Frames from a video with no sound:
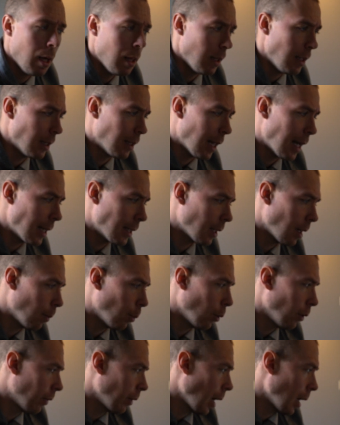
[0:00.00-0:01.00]
These last
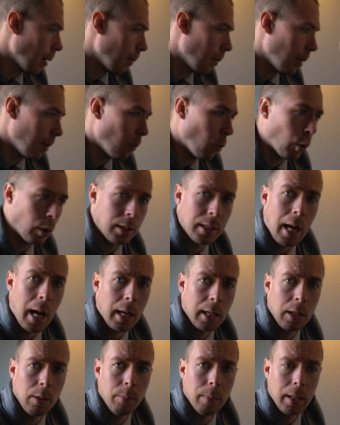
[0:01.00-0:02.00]
couple have kind of been more
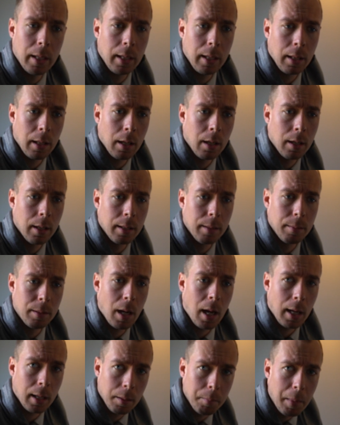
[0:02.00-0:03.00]
documenting the hunt,
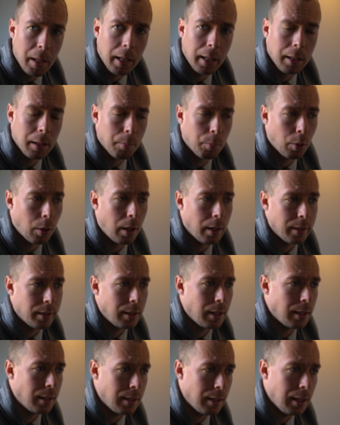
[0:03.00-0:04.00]
documenting the
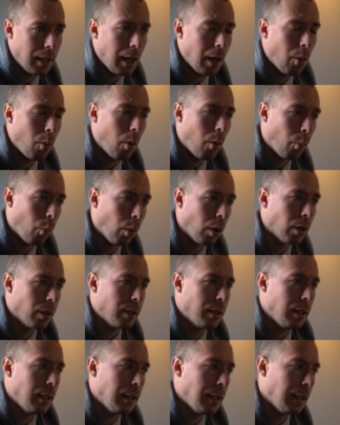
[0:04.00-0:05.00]
process, seeing what we're
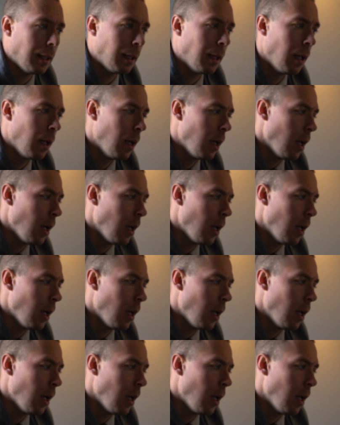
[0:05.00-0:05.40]
seeing